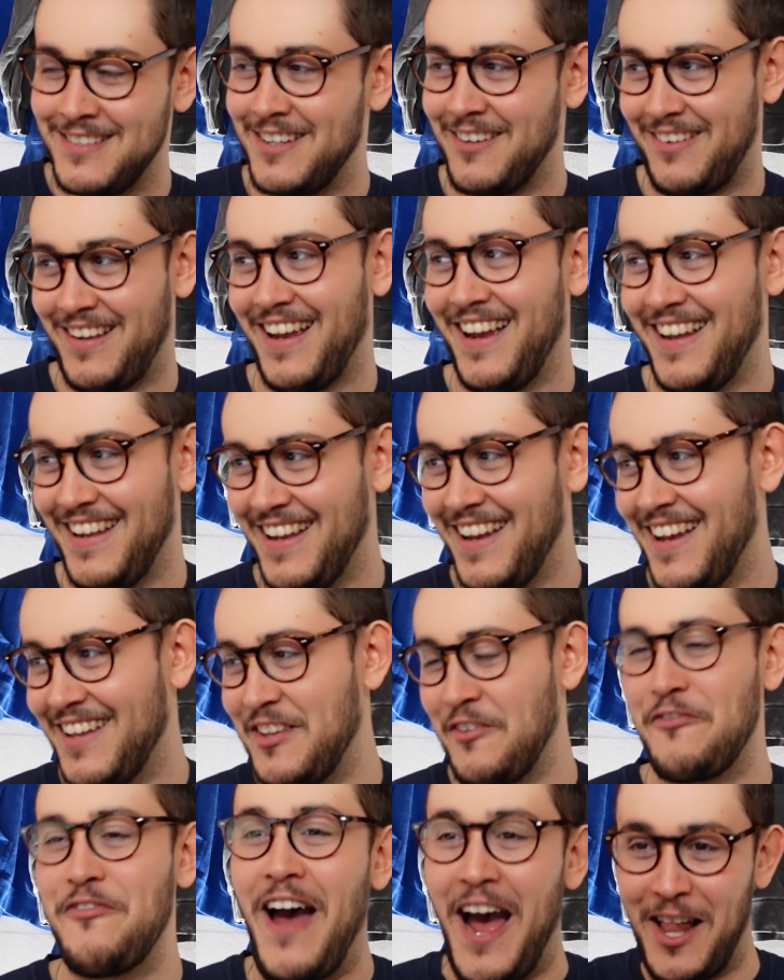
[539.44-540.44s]
Okay, yeah. And
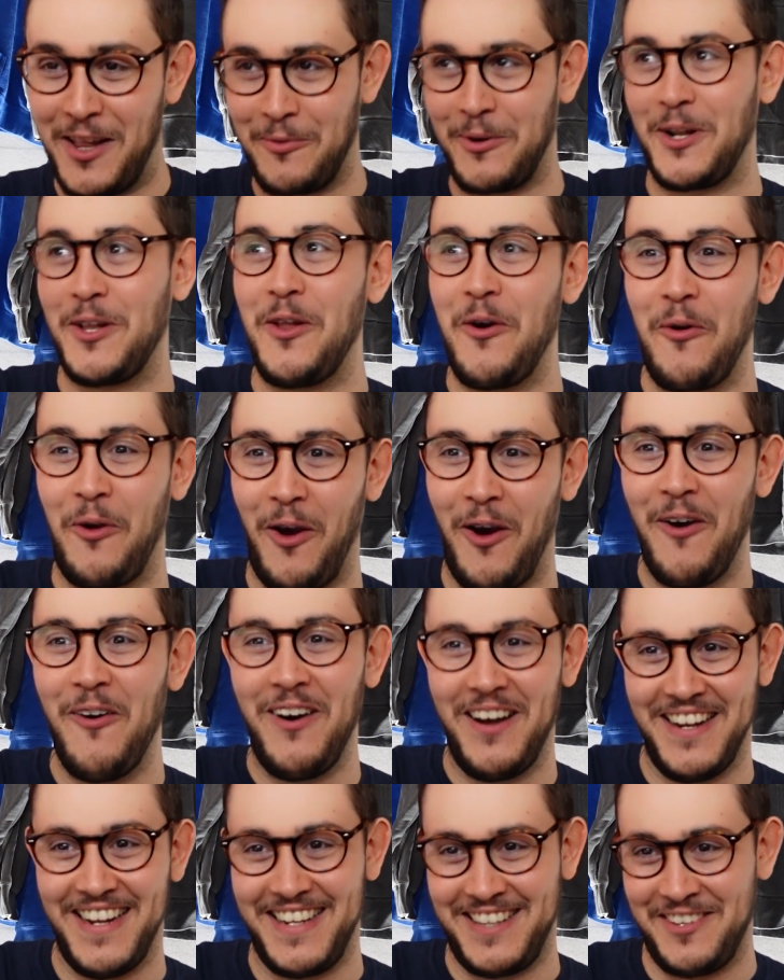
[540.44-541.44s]
the Valorant logo
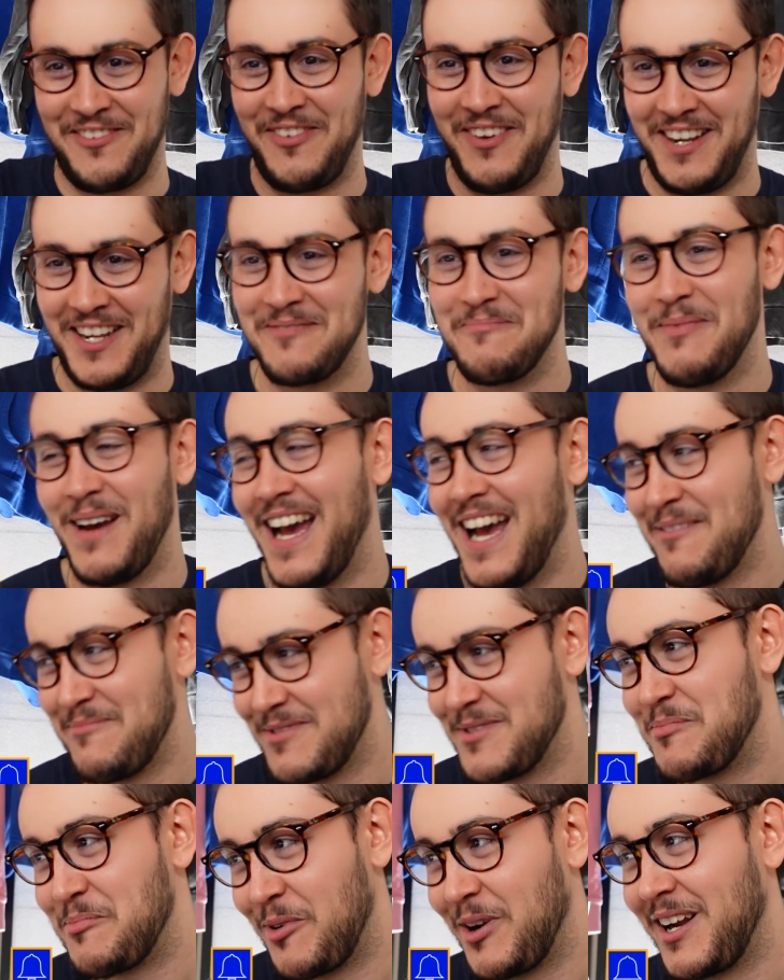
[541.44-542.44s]
on like the map,
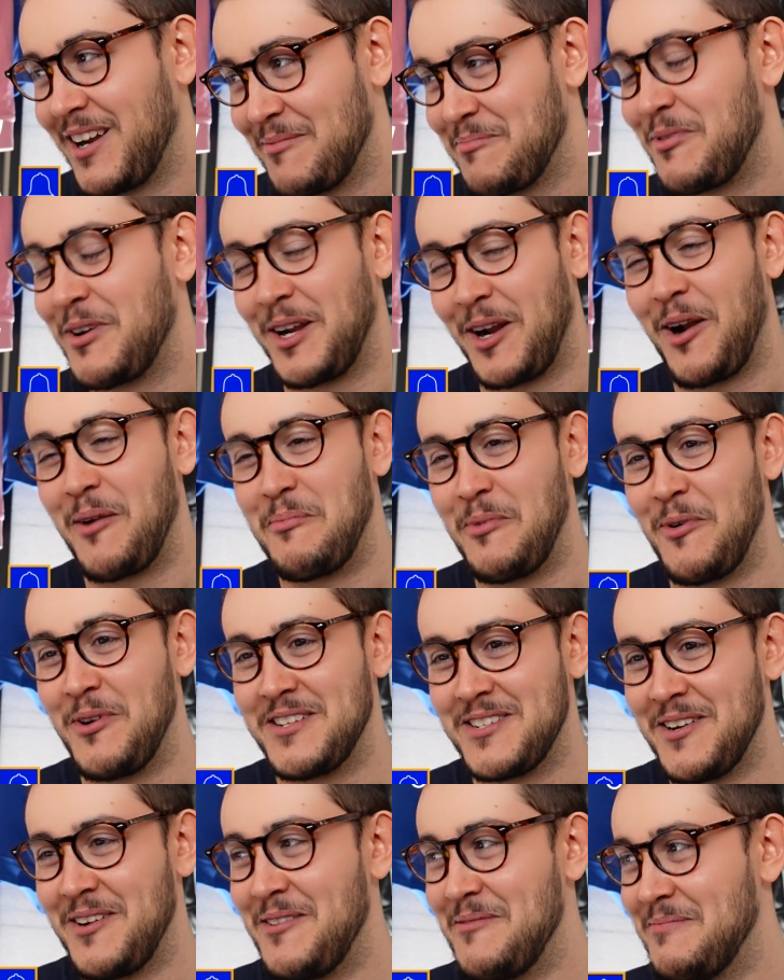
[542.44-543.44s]
just bring it, bring our
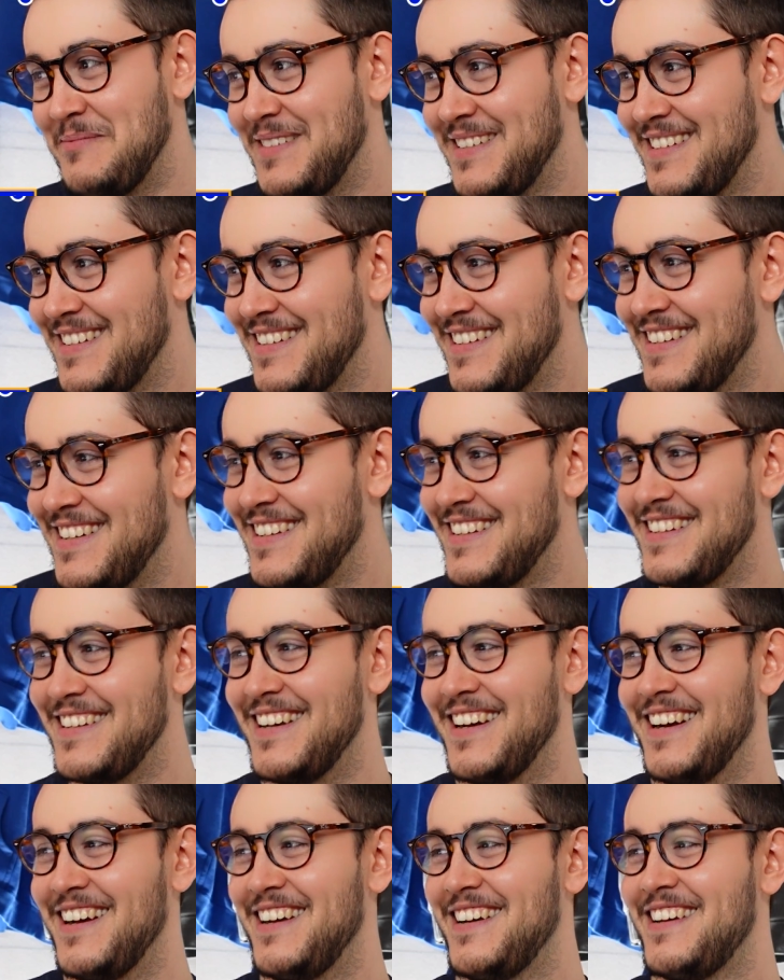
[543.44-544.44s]
boys home. Oh,
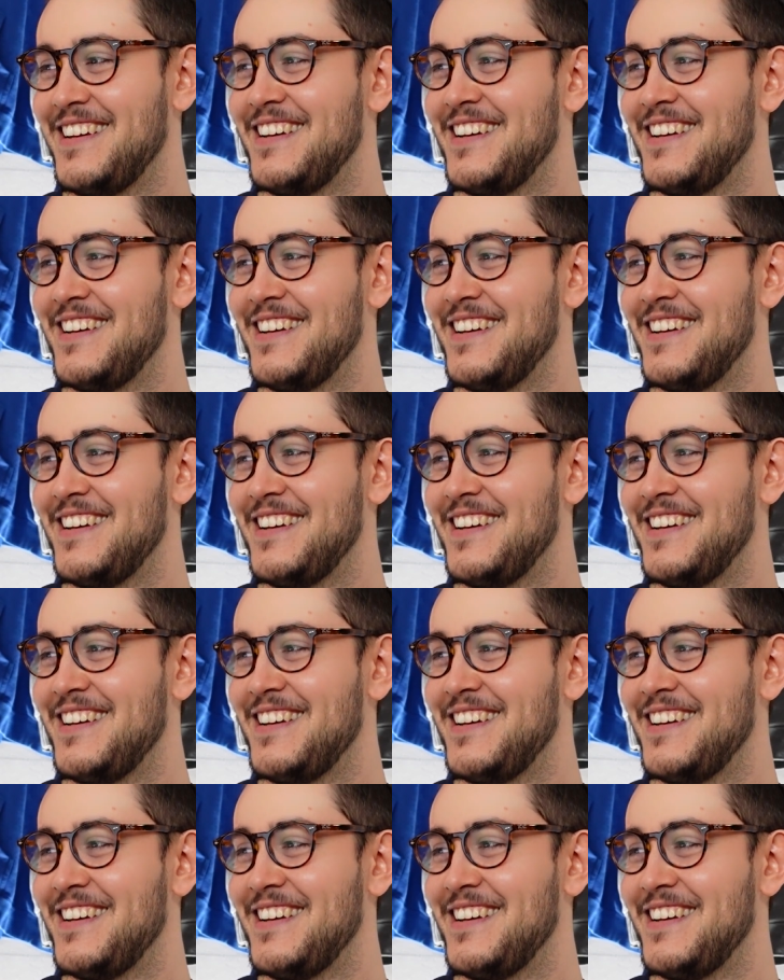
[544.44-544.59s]
yeah.